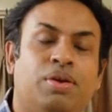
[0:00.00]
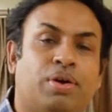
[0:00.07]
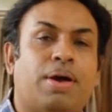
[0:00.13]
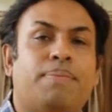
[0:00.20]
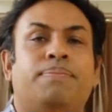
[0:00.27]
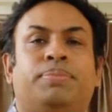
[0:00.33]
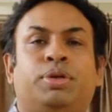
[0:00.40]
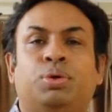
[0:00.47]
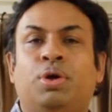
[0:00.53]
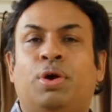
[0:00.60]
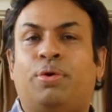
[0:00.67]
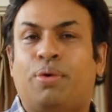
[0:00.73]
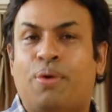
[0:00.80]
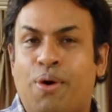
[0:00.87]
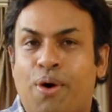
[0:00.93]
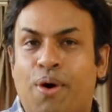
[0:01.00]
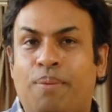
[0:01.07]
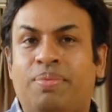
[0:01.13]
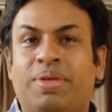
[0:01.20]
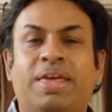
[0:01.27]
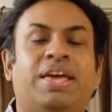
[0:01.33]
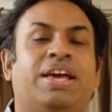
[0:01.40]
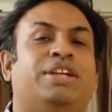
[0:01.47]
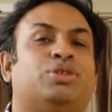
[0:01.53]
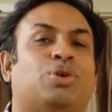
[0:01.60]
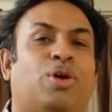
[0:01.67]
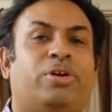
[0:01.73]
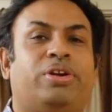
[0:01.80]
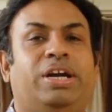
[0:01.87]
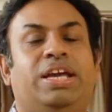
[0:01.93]
you come to your home, it's
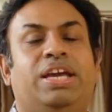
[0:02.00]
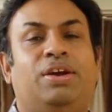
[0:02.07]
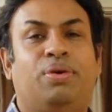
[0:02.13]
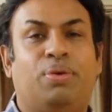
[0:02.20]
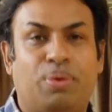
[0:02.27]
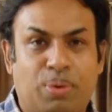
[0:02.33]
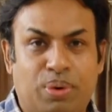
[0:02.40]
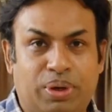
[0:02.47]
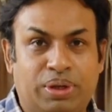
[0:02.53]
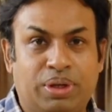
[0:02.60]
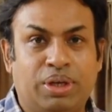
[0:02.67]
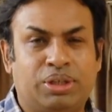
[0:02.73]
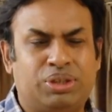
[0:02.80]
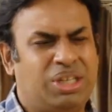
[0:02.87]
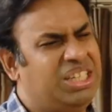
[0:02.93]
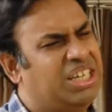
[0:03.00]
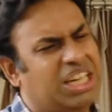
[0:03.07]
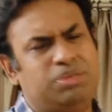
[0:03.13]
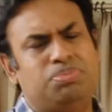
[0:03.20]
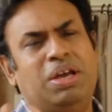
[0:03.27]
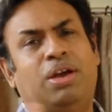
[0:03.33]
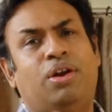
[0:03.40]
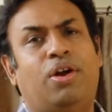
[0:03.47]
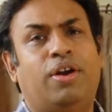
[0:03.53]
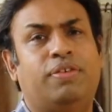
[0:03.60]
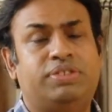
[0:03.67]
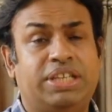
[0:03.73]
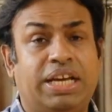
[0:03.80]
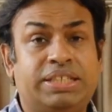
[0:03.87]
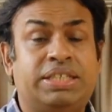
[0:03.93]
already cold. So it does make a lot
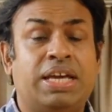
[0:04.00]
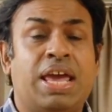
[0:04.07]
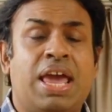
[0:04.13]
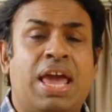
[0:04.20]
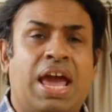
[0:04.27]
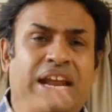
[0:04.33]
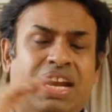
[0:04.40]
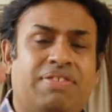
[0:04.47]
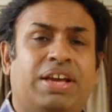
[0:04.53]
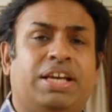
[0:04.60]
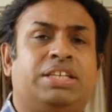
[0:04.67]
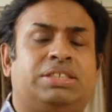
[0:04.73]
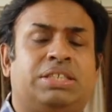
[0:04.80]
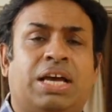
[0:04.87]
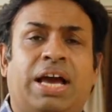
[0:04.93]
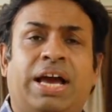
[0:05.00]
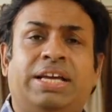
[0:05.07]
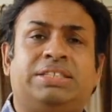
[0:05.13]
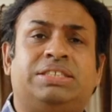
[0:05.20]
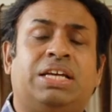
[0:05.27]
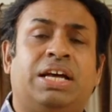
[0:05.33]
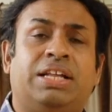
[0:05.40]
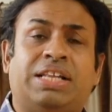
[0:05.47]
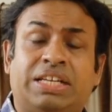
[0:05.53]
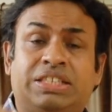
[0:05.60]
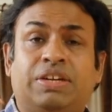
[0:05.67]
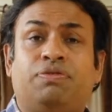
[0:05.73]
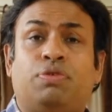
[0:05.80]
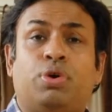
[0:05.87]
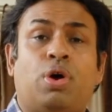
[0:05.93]
of sense. Anyways, guys, that's
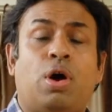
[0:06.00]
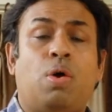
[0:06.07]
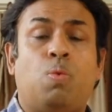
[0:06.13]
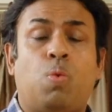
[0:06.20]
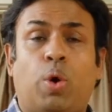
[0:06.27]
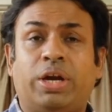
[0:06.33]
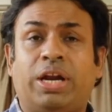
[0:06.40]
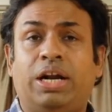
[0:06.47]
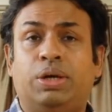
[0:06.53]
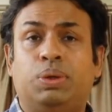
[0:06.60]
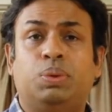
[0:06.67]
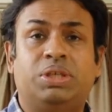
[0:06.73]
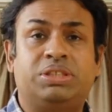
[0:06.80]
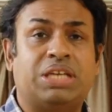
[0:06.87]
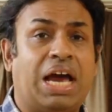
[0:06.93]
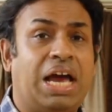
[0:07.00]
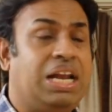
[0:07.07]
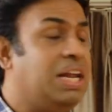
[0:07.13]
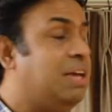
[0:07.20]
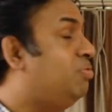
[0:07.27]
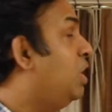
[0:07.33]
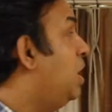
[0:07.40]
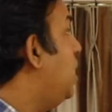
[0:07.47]
it for now. What I'll do is I'll leave the